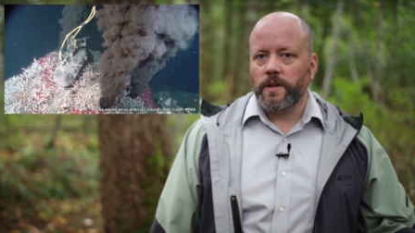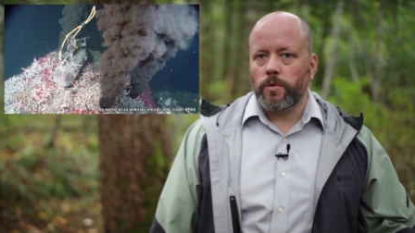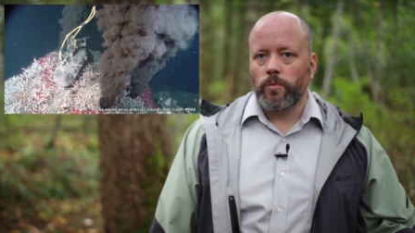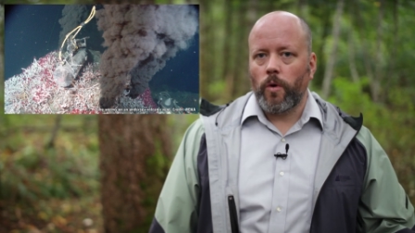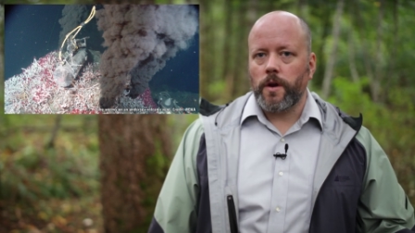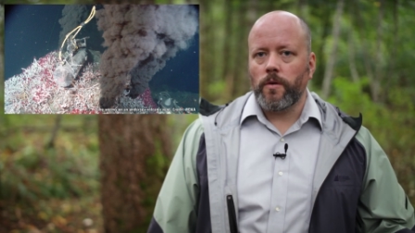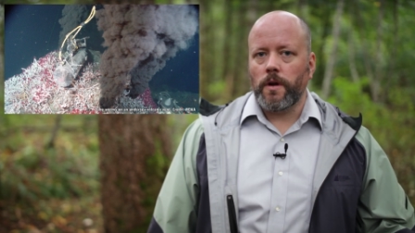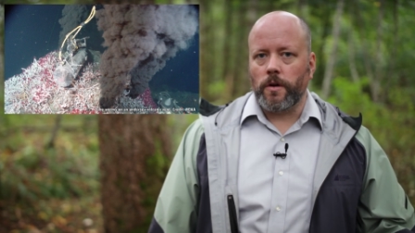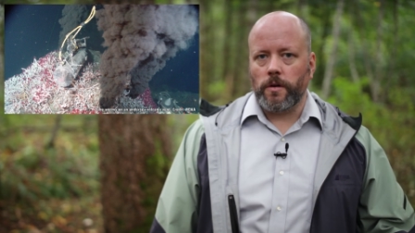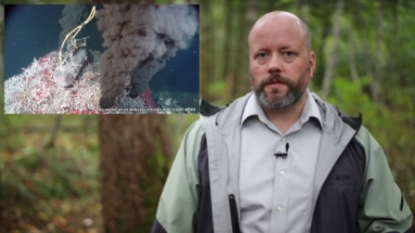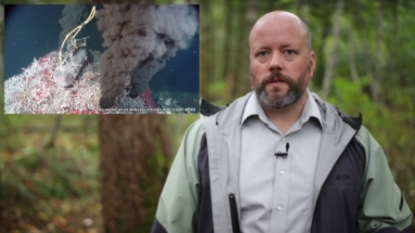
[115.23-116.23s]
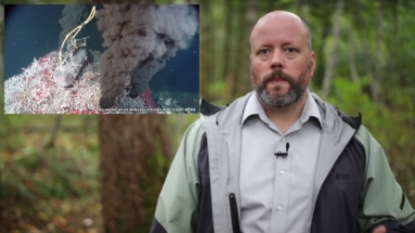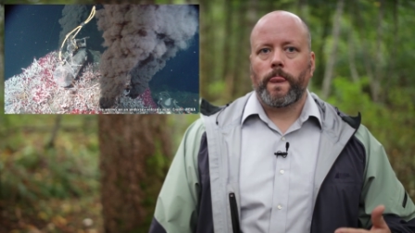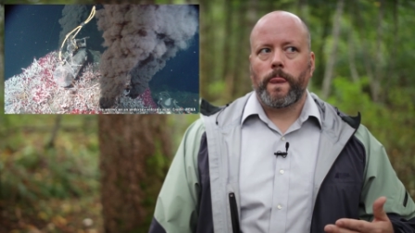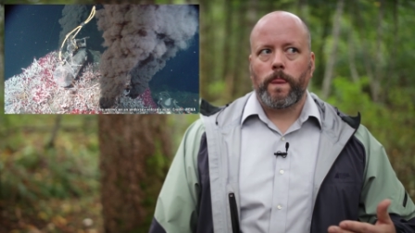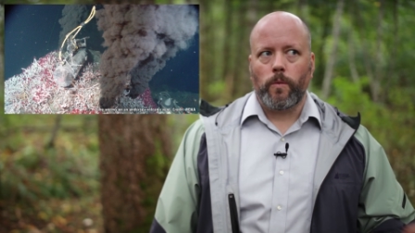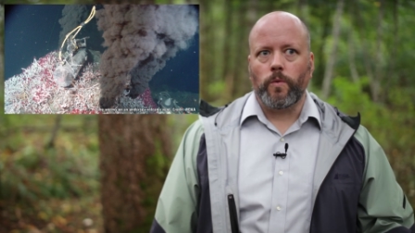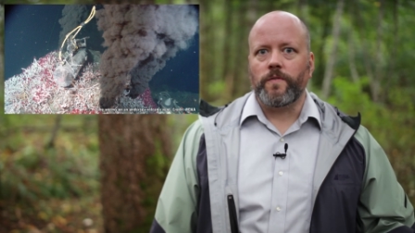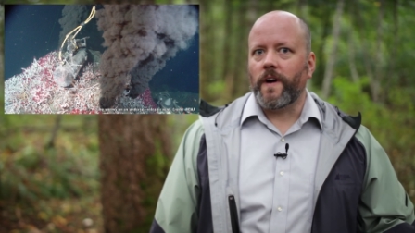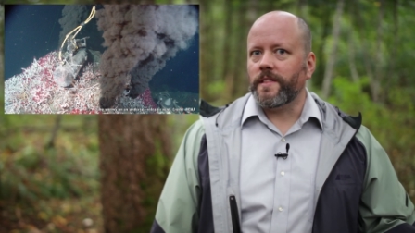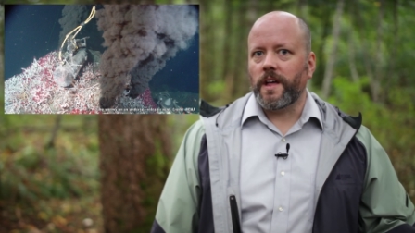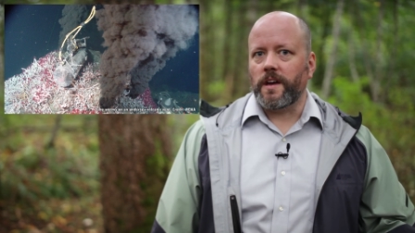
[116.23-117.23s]
liquid water on Earth, we
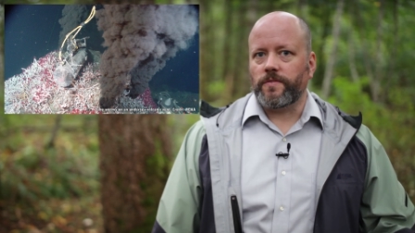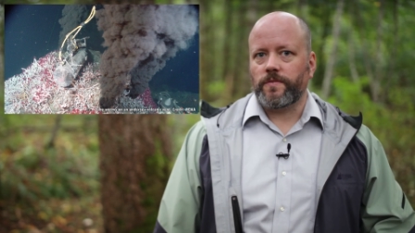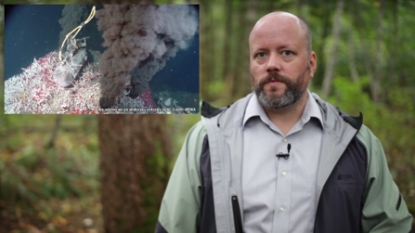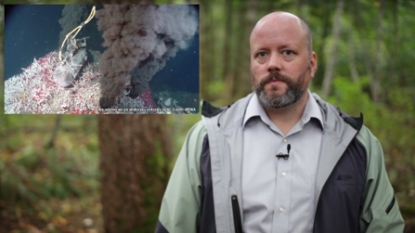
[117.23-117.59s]
find life.